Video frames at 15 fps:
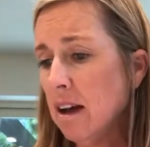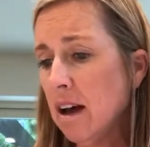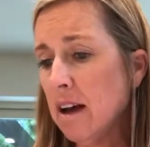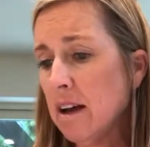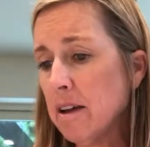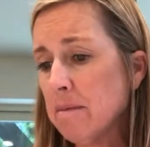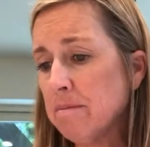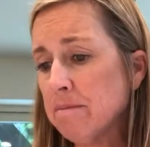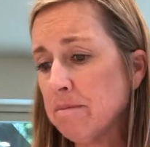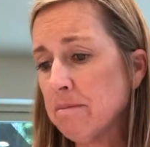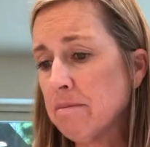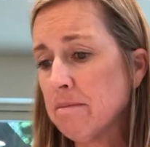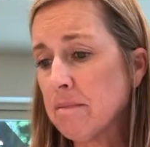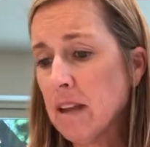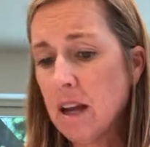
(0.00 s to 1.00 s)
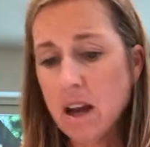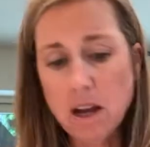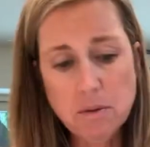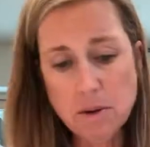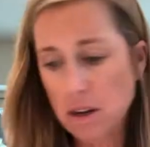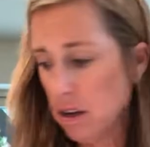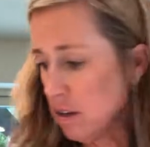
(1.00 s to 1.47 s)

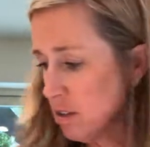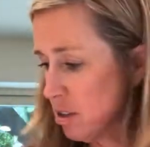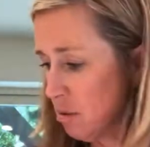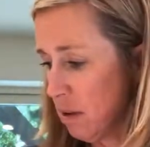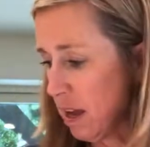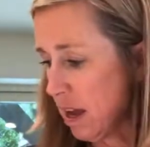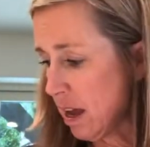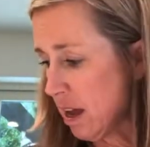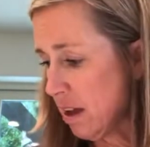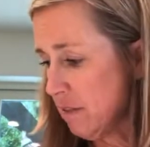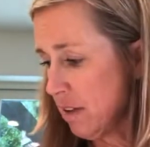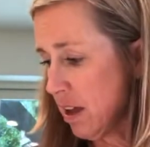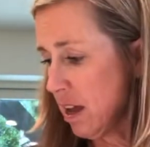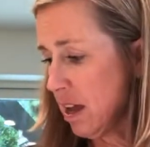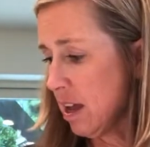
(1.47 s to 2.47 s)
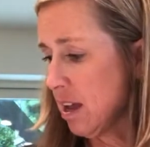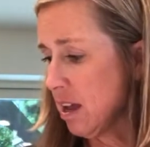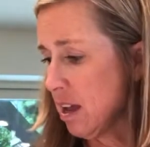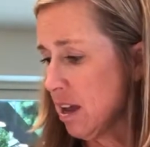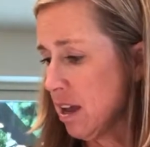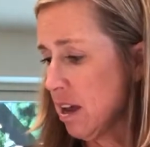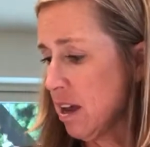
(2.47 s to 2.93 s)
I would also have
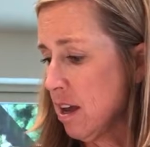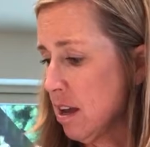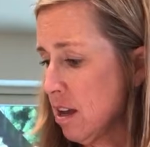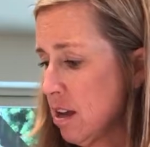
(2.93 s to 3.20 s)
a